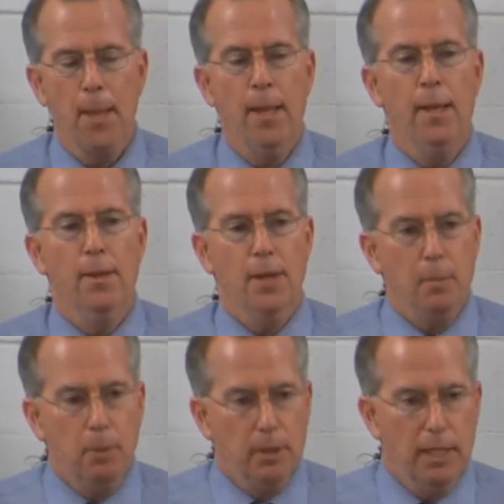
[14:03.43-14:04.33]
They
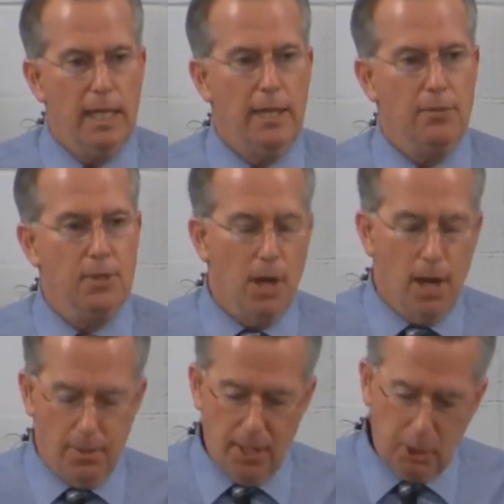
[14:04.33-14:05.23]
believed
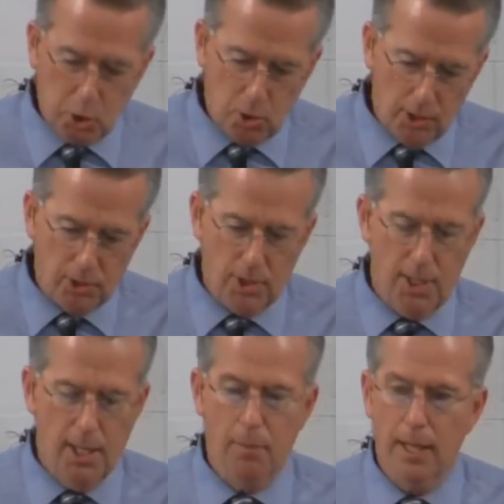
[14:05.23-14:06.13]
God, they trusted
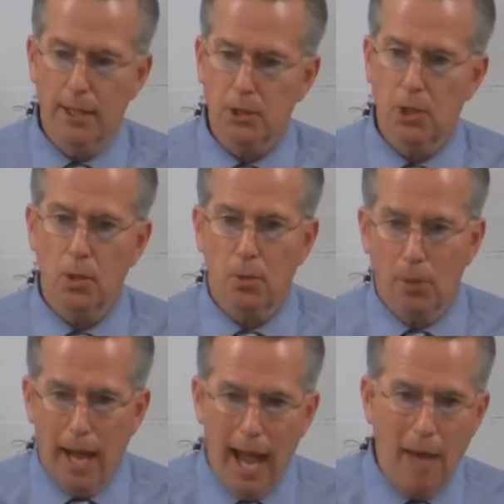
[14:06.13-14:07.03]
Him, and
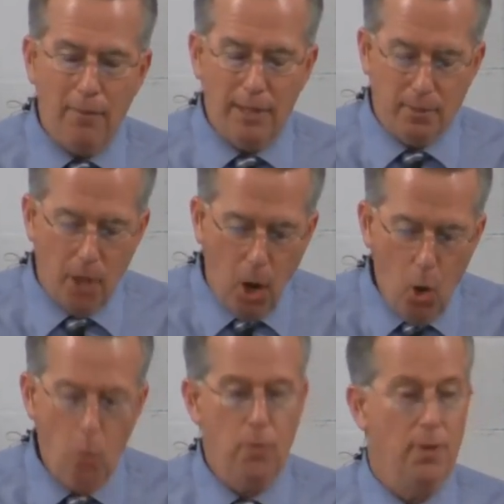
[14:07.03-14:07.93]
so having the
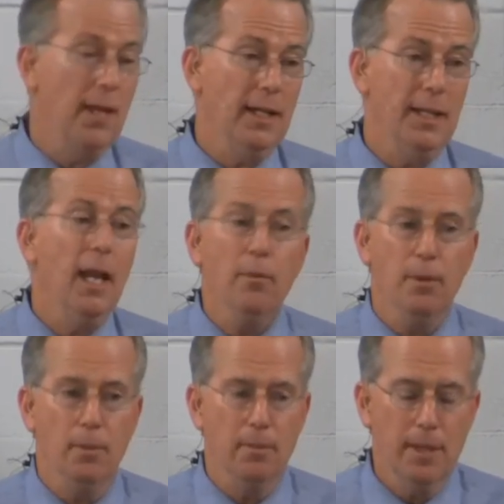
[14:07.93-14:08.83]
hope that that gave
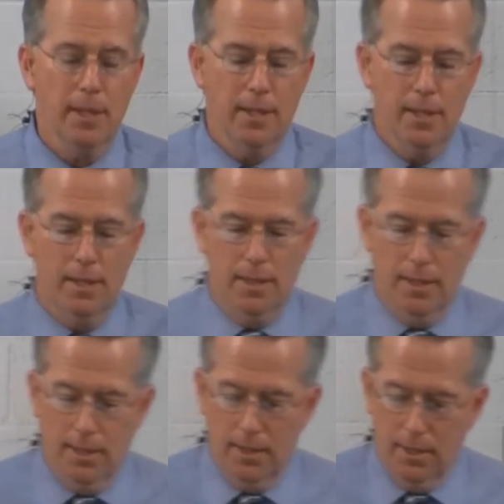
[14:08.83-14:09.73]
them,
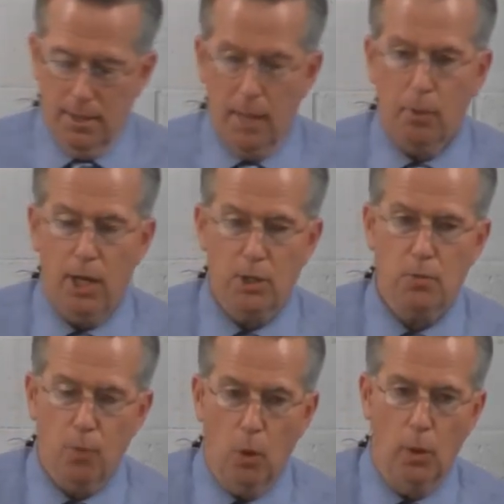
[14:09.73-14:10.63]
they pressed
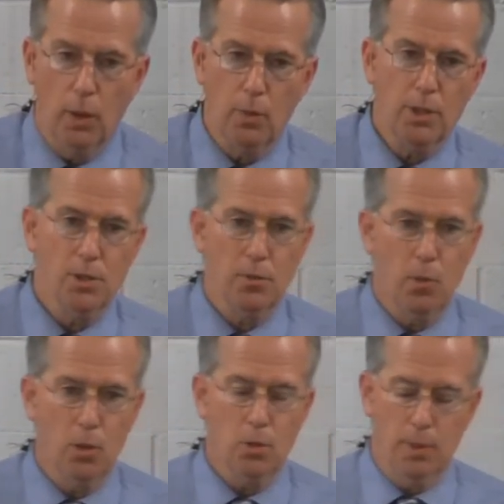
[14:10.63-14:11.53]
forward, which is, of
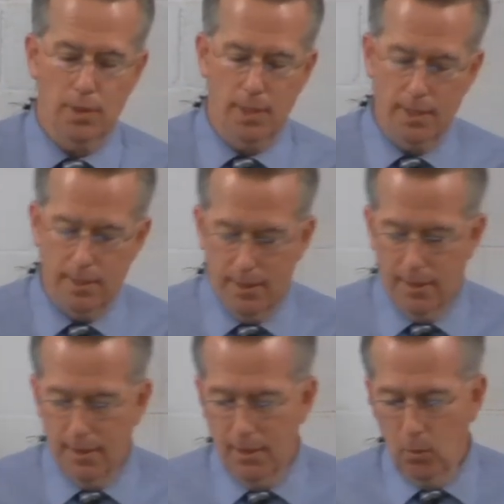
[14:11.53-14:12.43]
course, what the
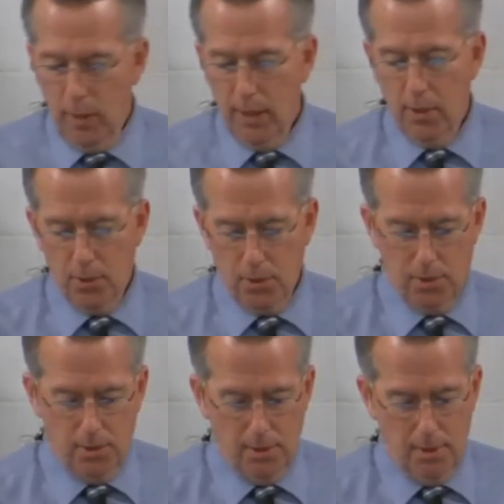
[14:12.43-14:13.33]

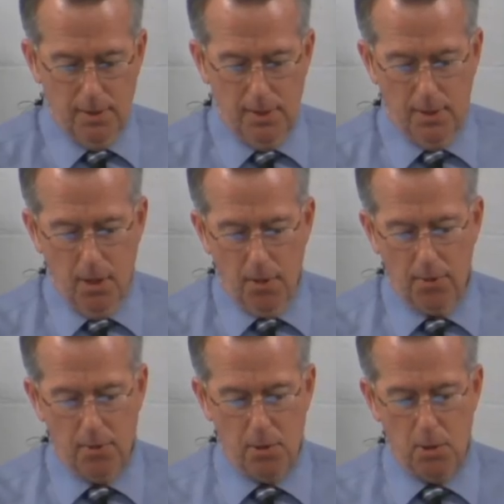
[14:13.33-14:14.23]
readers that the
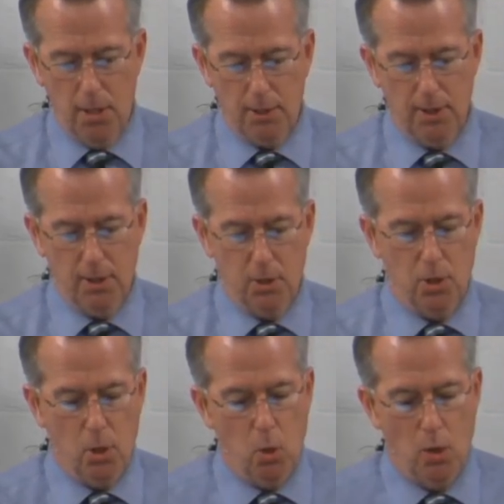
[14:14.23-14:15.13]
author is addressing this
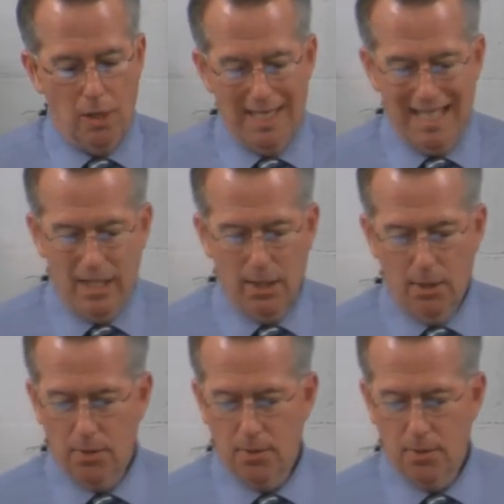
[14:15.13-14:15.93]
to needed.